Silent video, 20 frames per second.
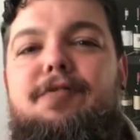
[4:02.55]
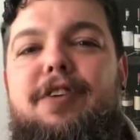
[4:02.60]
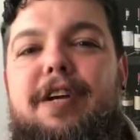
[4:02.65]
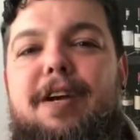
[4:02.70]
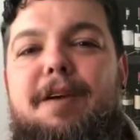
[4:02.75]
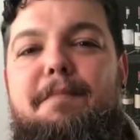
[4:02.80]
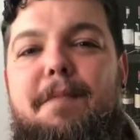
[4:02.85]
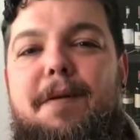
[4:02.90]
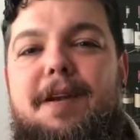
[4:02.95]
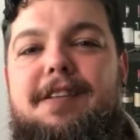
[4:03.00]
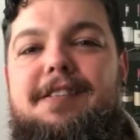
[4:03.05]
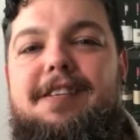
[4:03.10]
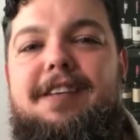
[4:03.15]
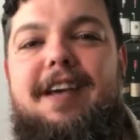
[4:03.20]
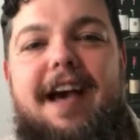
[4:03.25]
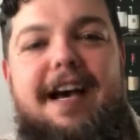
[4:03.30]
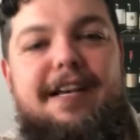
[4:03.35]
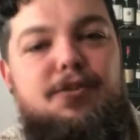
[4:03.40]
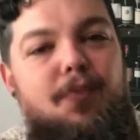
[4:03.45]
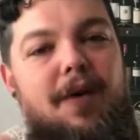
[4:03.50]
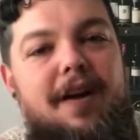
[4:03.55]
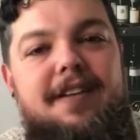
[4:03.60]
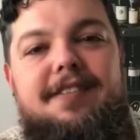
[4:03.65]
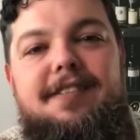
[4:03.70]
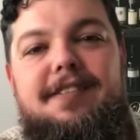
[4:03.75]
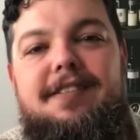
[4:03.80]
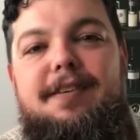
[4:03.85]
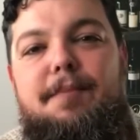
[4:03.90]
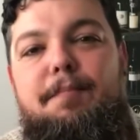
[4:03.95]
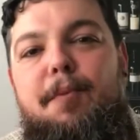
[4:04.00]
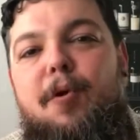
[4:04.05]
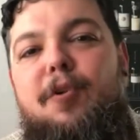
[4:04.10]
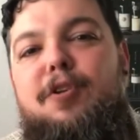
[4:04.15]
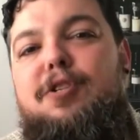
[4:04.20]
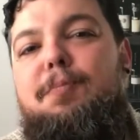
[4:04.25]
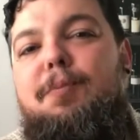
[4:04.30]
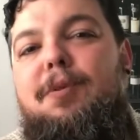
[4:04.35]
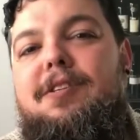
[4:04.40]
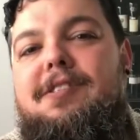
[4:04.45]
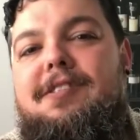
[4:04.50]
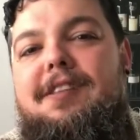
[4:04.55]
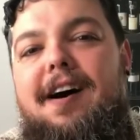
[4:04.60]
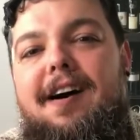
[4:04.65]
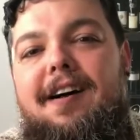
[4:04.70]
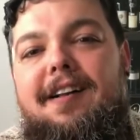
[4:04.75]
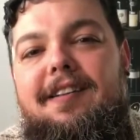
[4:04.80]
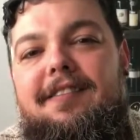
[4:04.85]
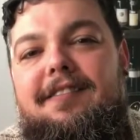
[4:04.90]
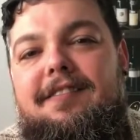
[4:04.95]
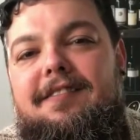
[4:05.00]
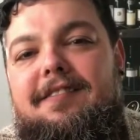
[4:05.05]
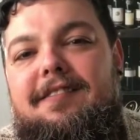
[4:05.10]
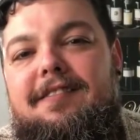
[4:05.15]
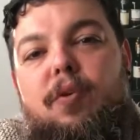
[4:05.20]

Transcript: drinkability as well as its approachable style.